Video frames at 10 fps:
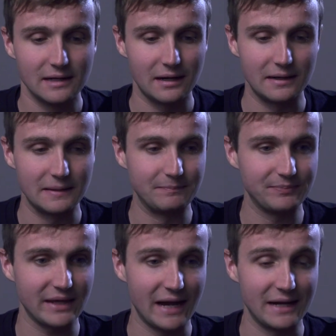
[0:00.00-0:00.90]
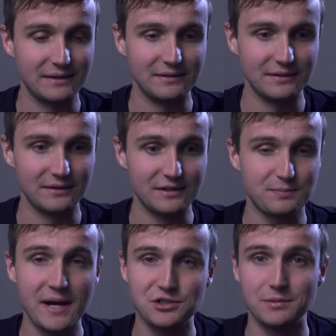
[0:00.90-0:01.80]
And the
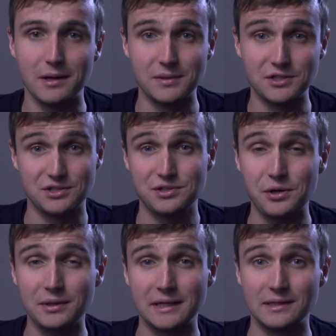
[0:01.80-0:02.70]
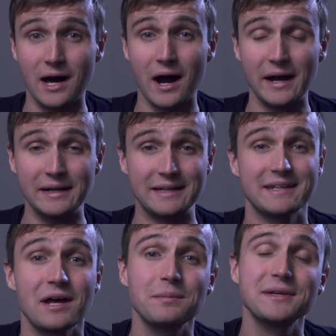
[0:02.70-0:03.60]
spectrum image is totally a lie. And
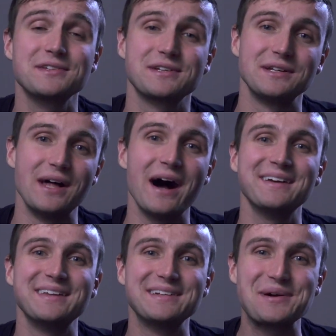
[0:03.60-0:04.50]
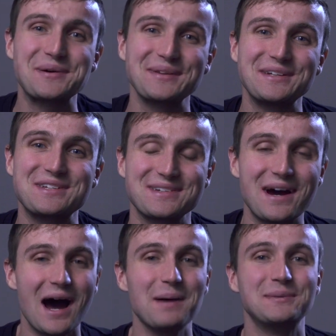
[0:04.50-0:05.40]
not only is it a lie, they totally just
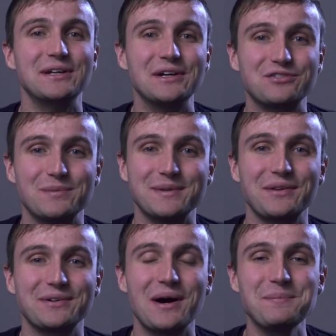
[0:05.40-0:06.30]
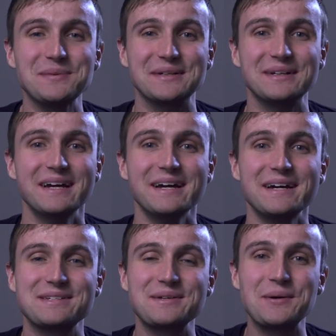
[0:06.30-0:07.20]
copied it from another company.
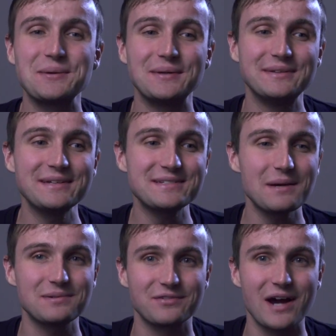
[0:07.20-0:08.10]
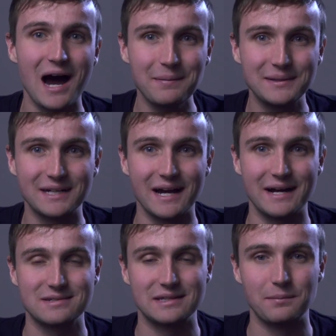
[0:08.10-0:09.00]
So these types of
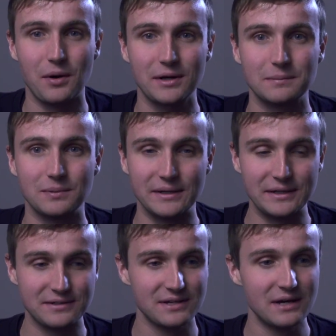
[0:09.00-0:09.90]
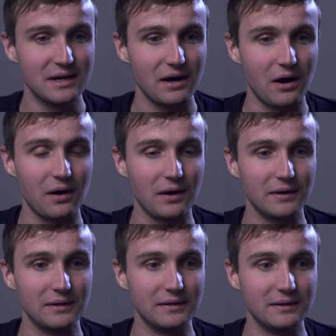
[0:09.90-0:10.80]
copycats in the marketplace
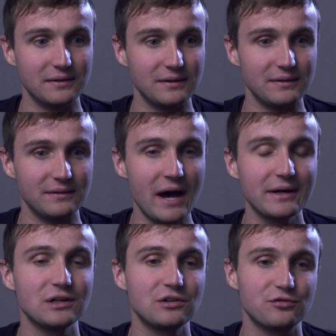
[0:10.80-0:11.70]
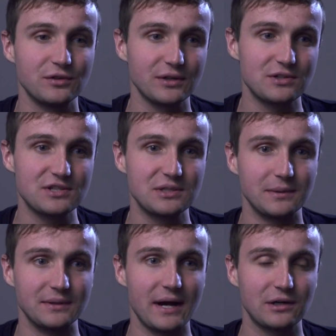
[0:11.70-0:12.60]
are not good for the
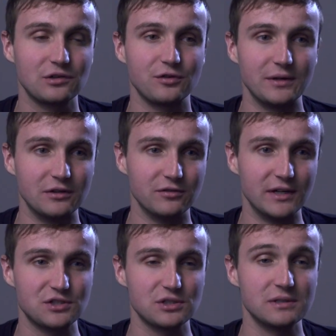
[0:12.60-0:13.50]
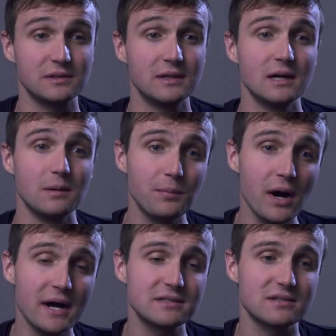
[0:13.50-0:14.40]
consumer, not good for innovation.
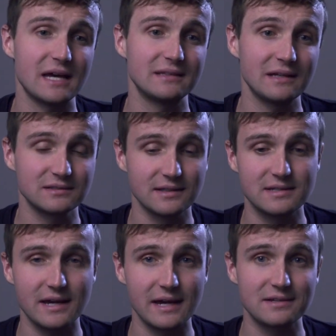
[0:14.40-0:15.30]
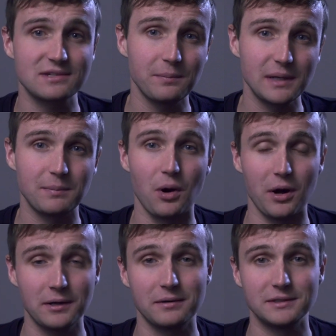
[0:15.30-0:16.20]
But at the end of the day, some people
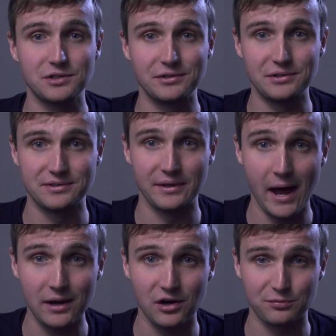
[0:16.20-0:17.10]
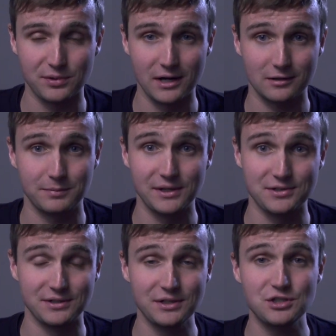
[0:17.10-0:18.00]
are going to choose the knockoff product
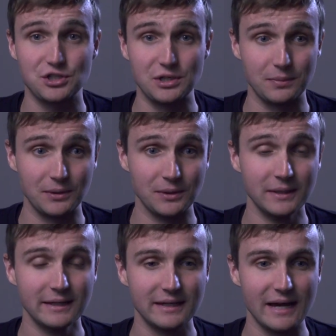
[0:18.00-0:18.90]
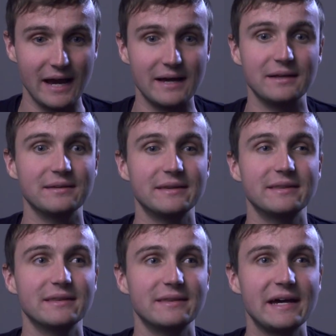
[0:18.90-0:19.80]
because it is cheaper, and
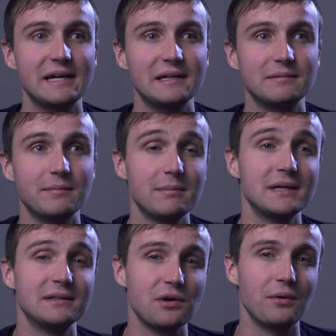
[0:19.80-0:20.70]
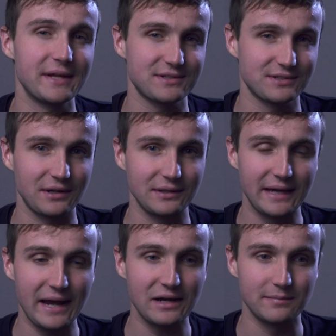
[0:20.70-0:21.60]
they maybe don't necessarily
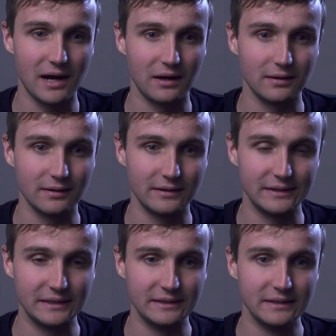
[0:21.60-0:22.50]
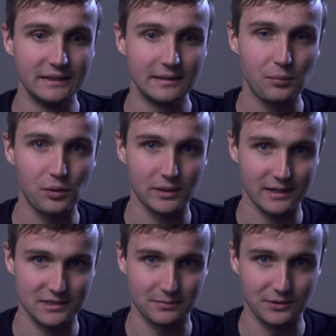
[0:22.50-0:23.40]
care about the poor
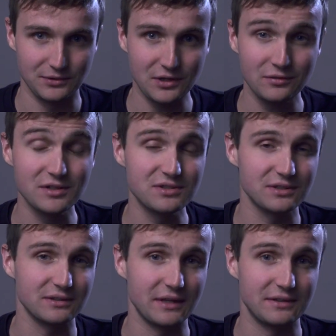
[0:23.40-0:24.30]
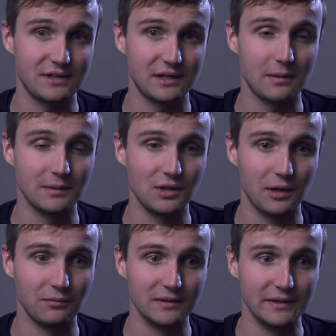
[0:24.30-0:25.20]
customer service that's going to come
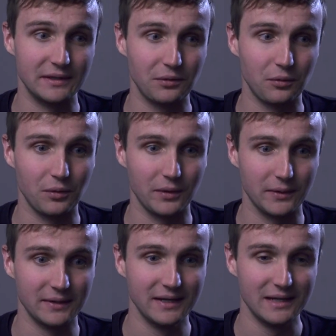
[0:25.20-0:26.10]
along with it, or